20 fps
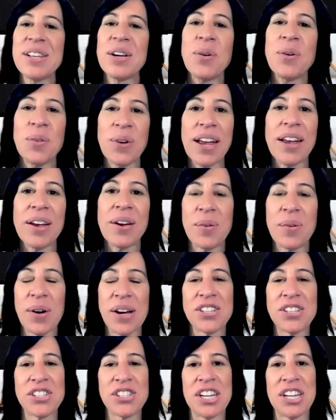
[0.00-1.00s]
a great
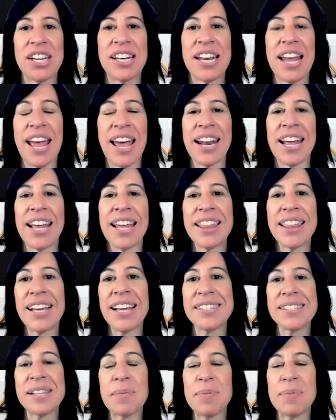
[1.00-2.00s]
question, and I
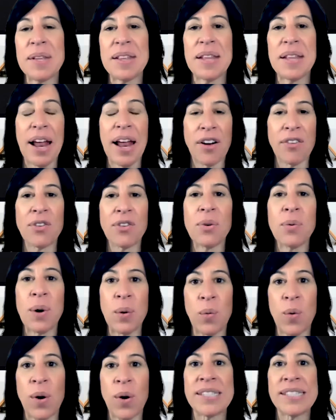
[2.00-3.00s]
think something that
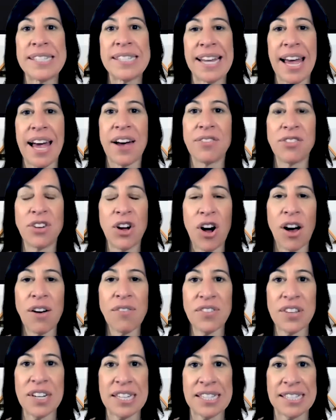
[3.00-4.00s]
everyone wants to have
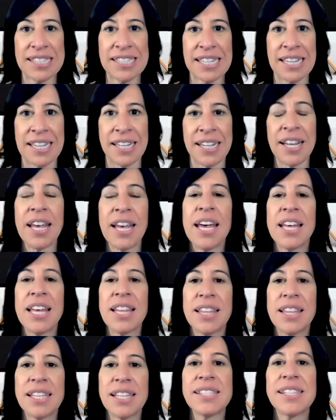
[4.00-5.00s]
confidence in.
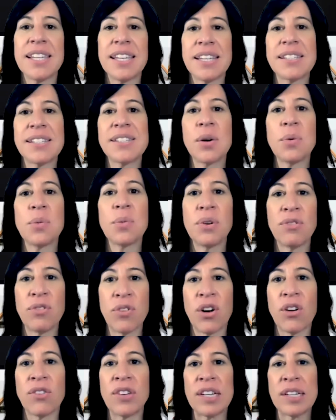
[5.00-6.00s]
This is a
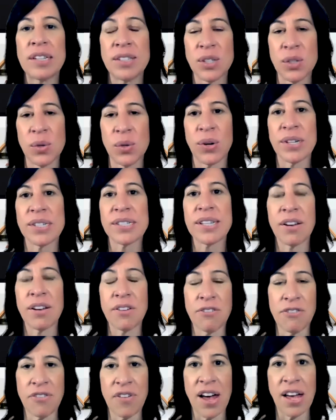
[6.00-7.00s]
revolving source
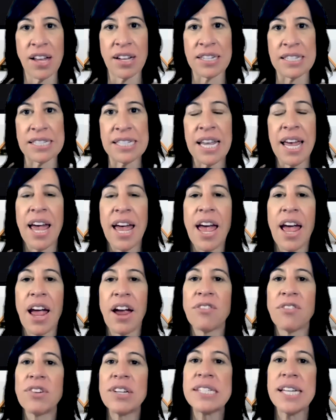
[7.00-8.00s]
of funds.
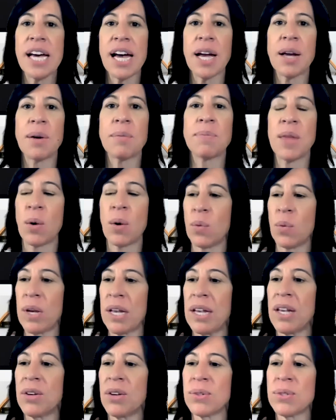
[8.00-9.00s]
Every time that we
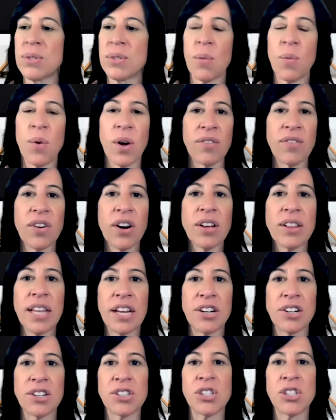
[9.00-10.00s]
use one of our
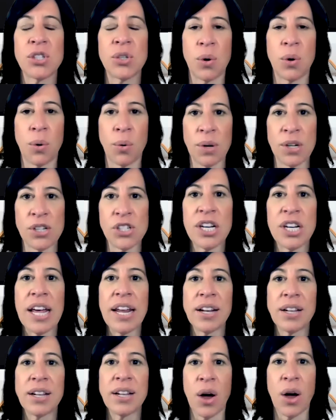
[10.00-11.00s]
lenders to
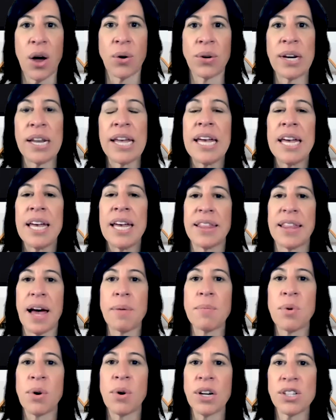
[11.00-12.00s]
originate a loan,
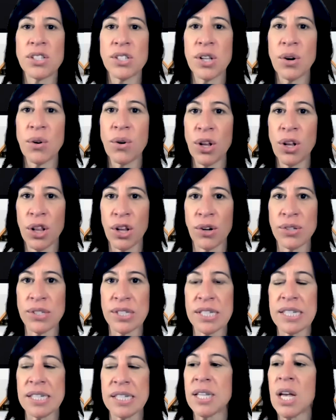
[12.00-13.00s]
that mortgage loan
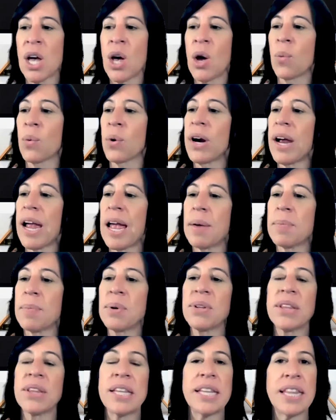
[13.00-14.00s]
closes, we're
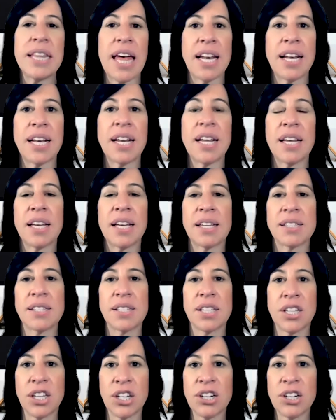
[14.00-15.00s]
able to then
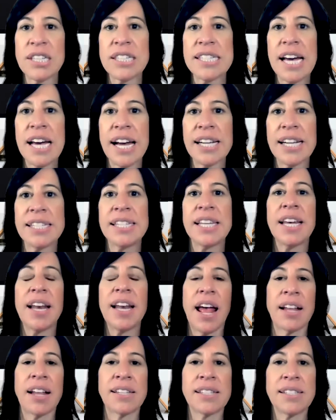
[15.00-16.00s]
securitize
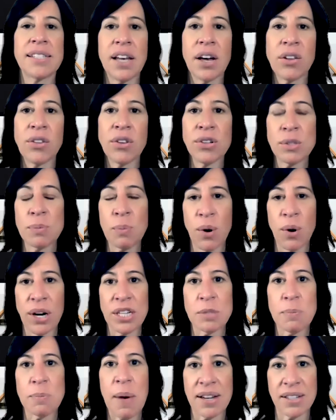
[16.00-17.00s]
it and sell those
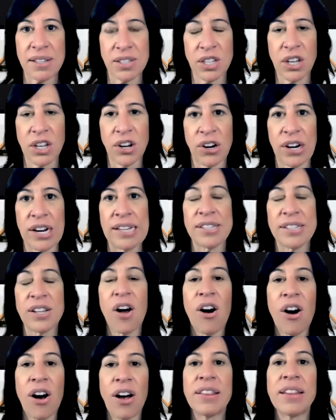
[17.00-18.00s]
mortgage-backed securities
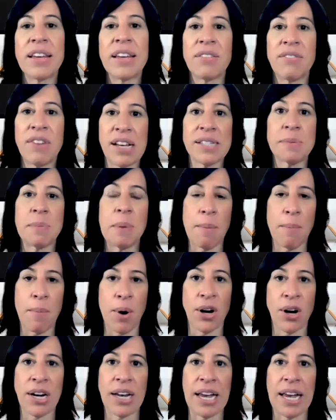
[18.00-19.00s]
on the investment
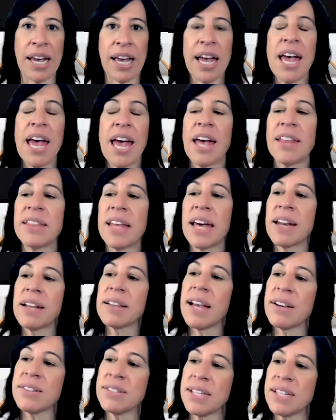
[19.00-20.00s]
market. And that
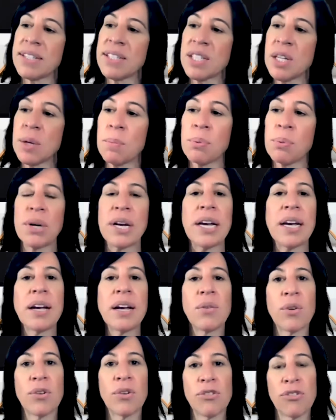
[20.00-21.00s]
allows us to
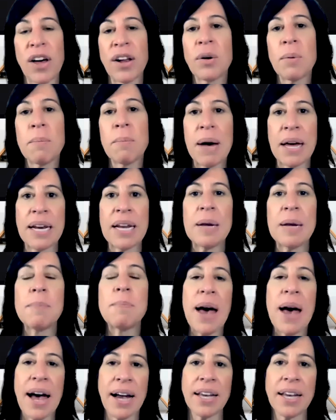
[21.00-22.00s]
bring or funnel money
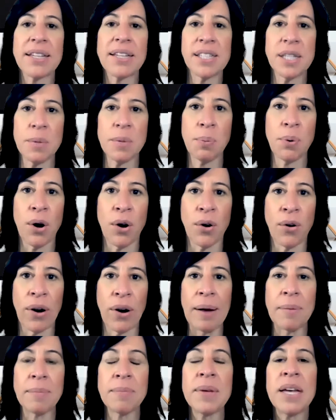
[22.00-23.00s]
back into the
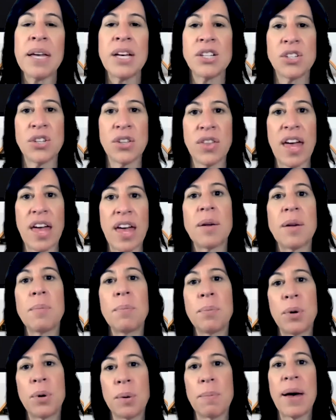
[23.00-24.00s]
program to
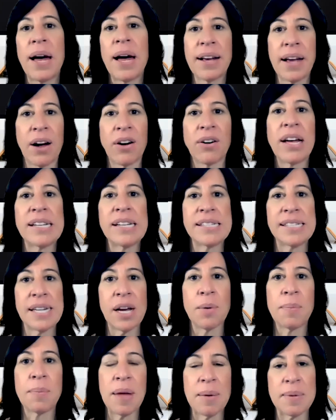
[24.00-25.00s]
then put back out as
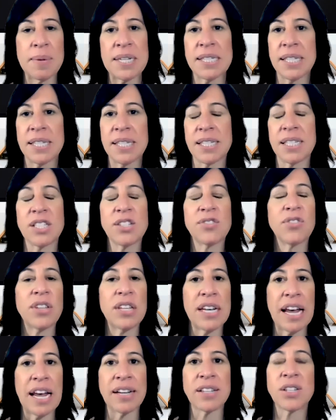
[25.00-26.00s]
down payment assistance for
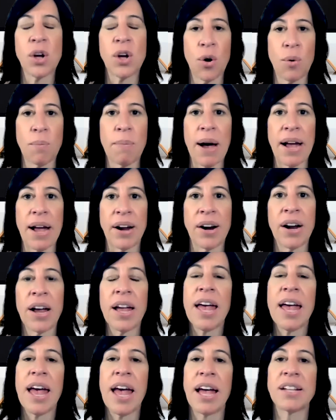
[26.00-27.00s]
the next home buyer.
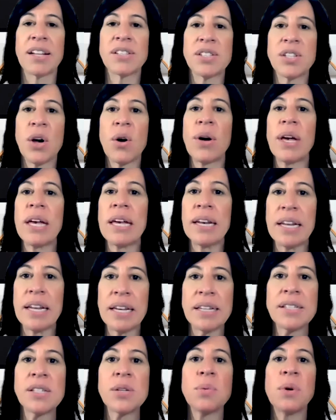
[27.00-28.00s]
And so it
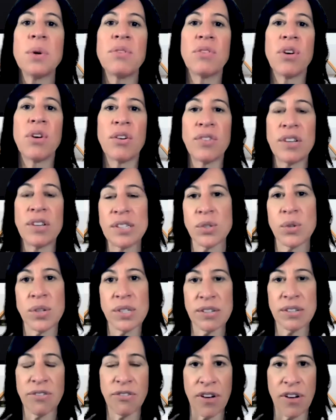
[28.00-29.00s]
is a revolving
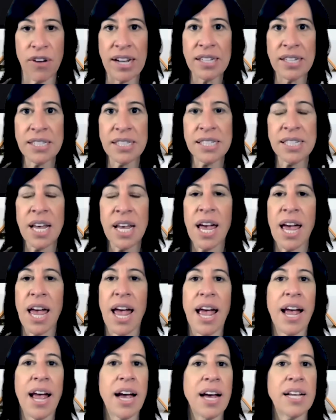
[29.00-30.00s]
source of funds,
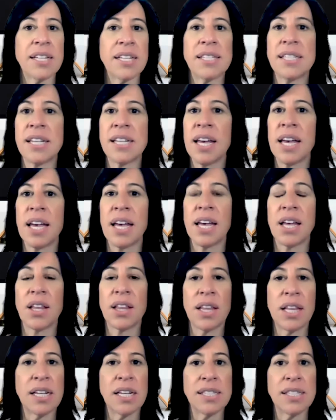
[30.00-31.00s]
and
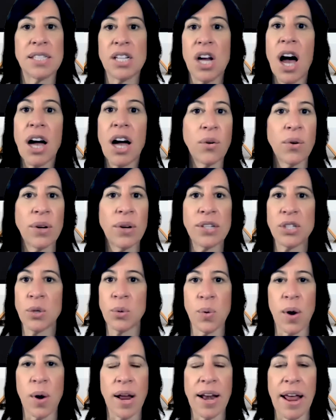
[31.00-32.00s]
it is not going to
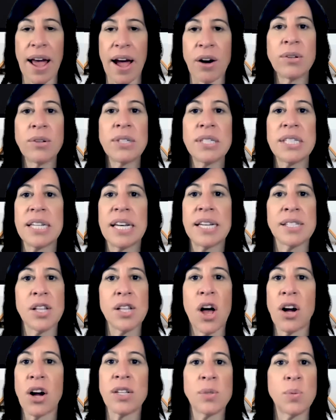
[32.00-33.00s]
run out as
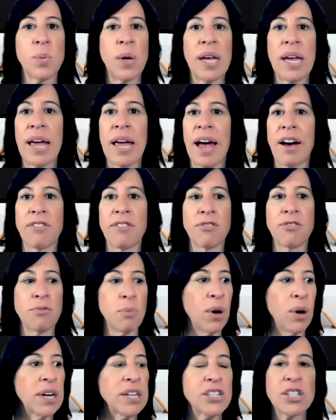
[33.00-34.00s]
long as we have
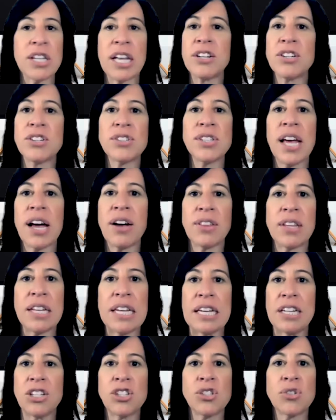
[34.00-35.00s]
mortgage lenders out in
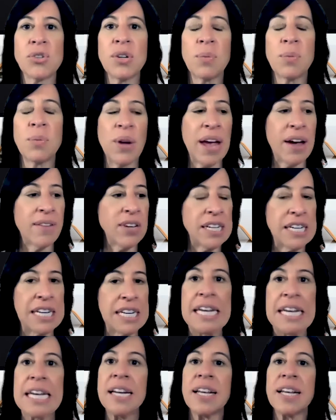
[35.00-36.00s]
the industry and we have a
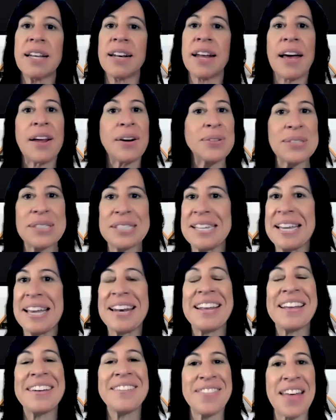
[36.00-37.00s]
need, and I don't see
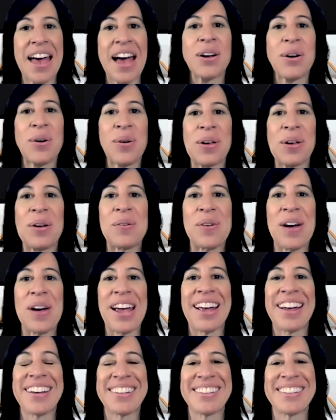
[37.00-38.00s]
any of that going
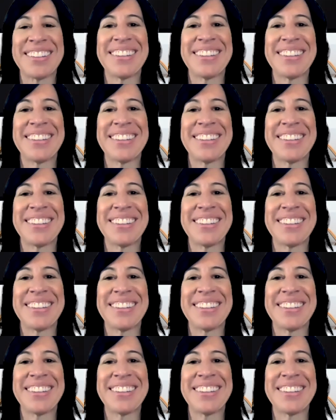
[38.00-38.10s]
away.